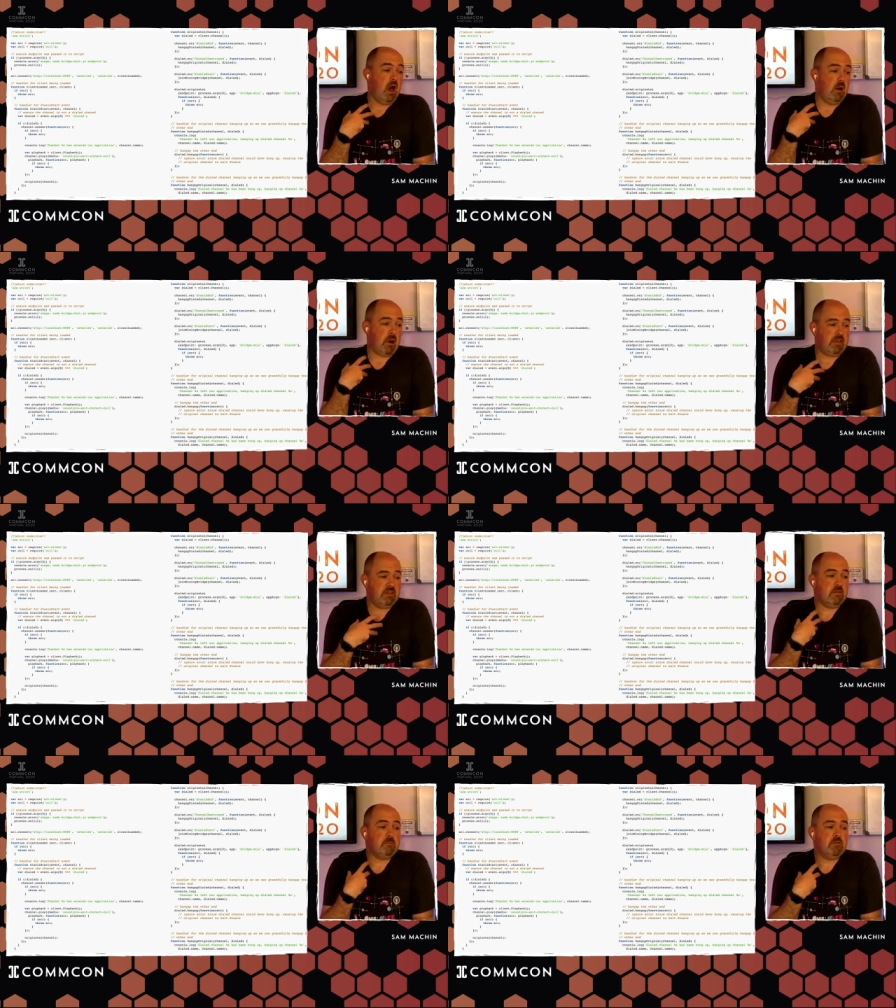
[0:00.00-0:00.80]
I
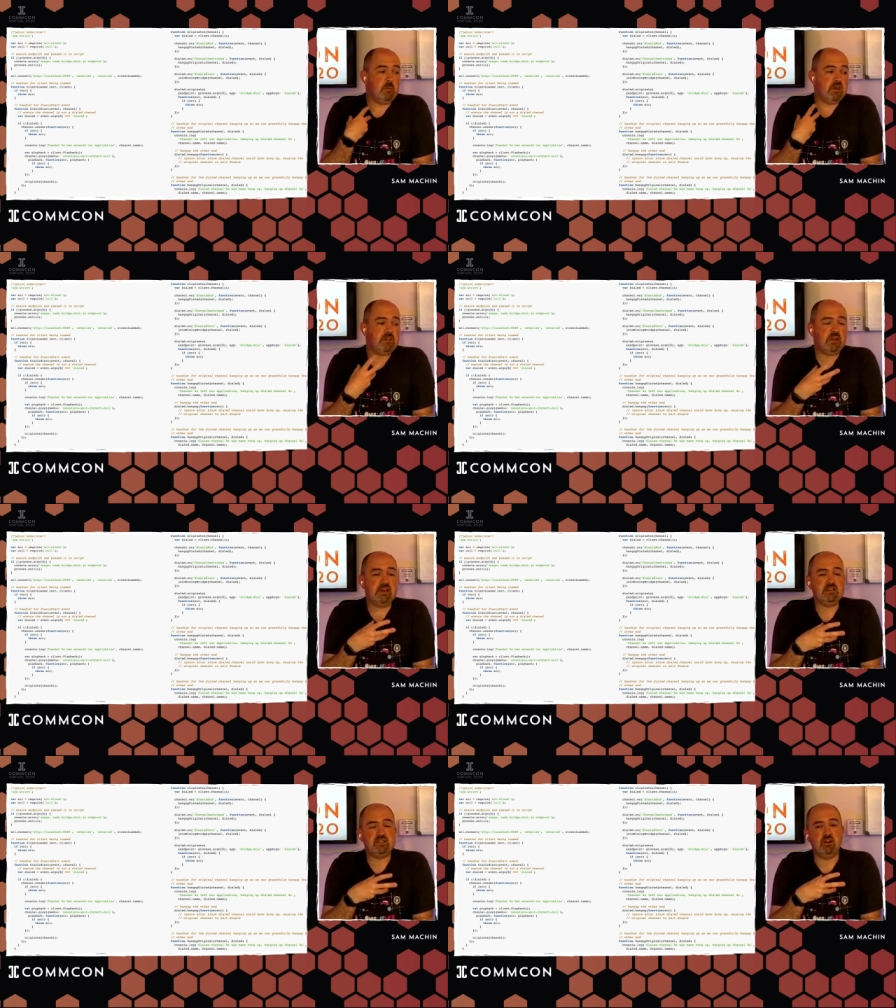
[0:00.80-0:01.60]
think the big
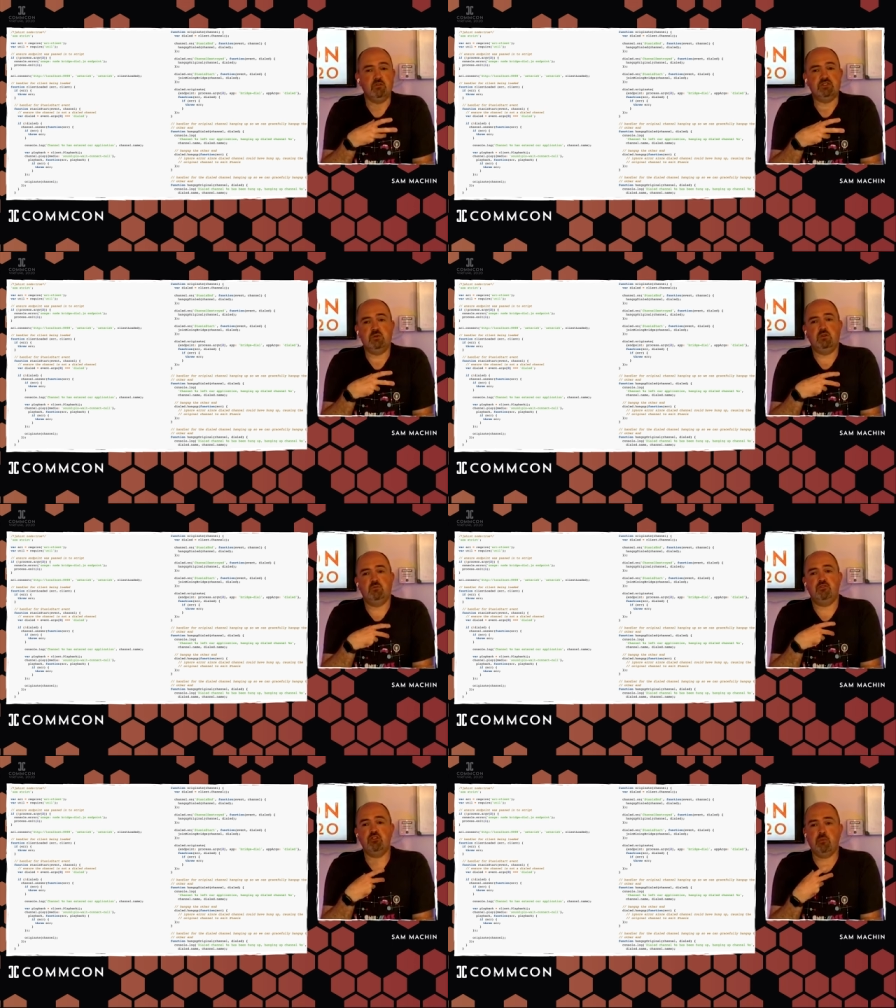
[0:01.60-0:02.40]
thing is that obviously with
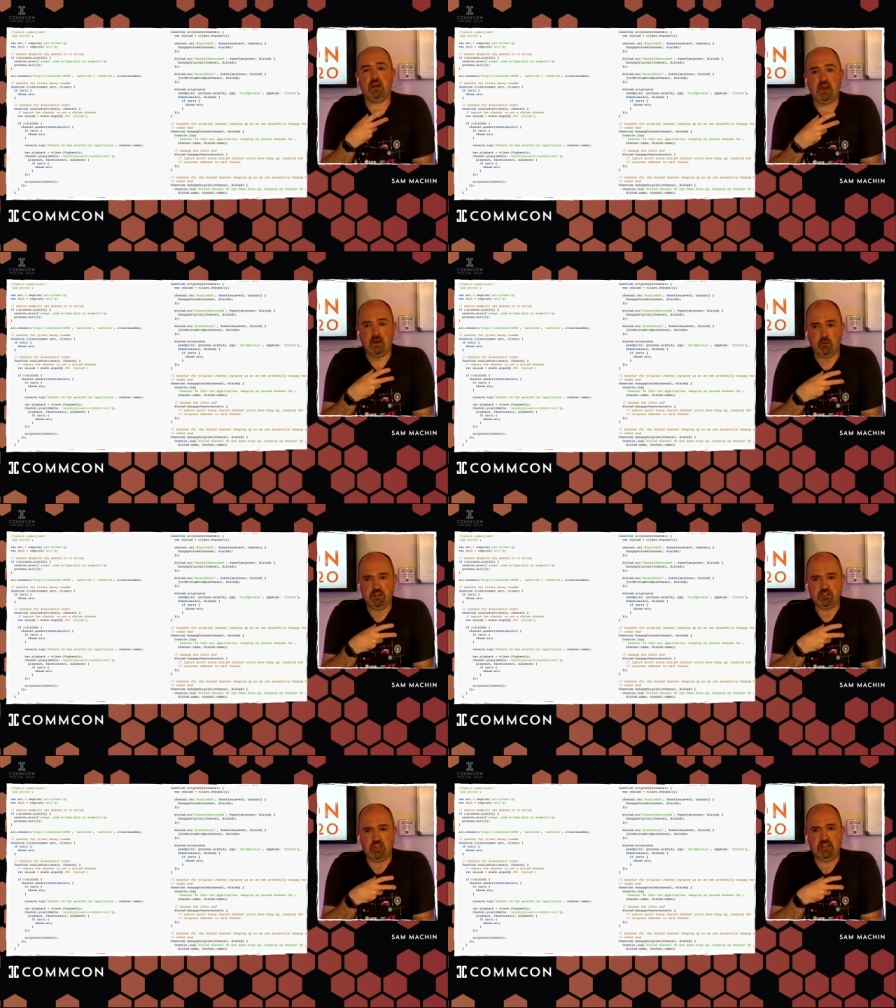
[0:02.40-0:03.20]
a programming
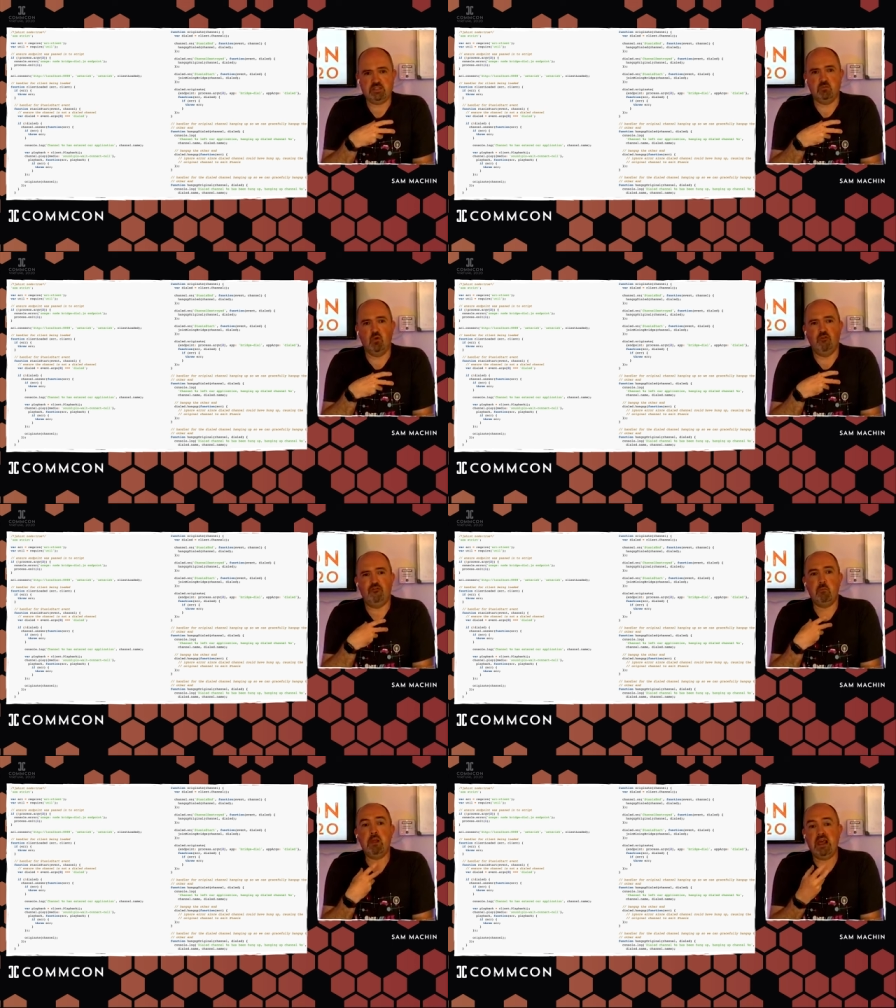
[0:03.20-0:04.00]
language, it's more
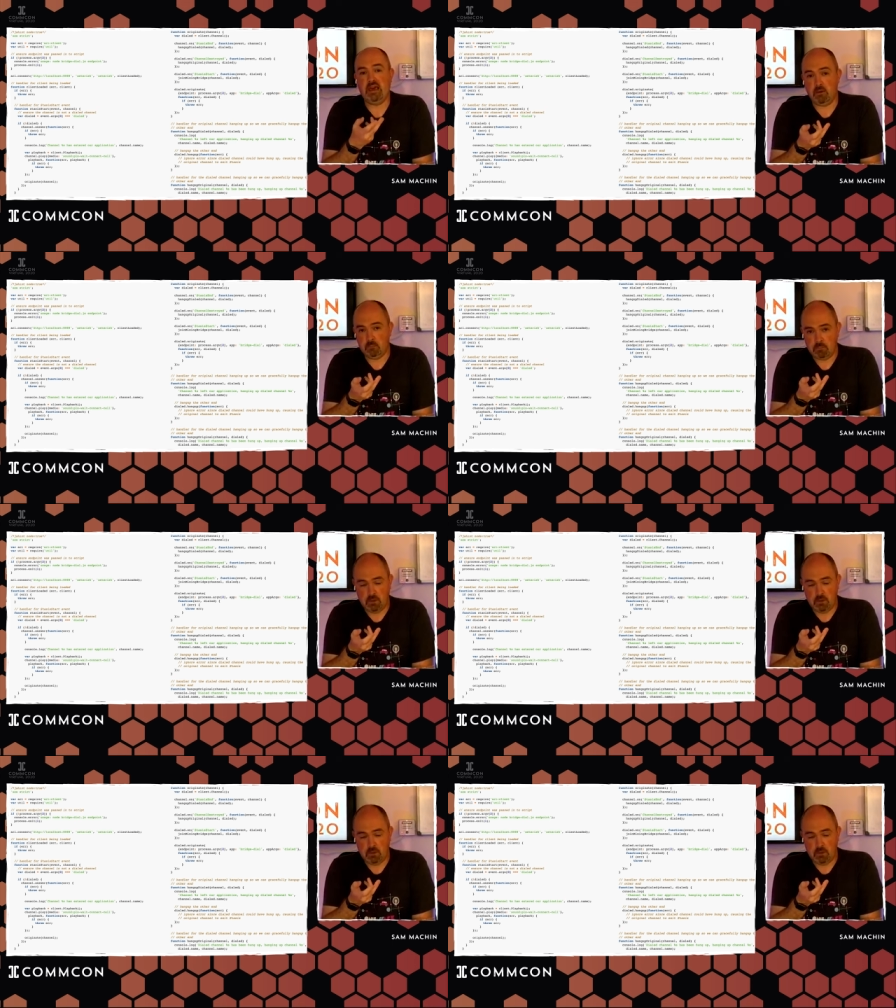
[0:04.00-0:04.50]
familiar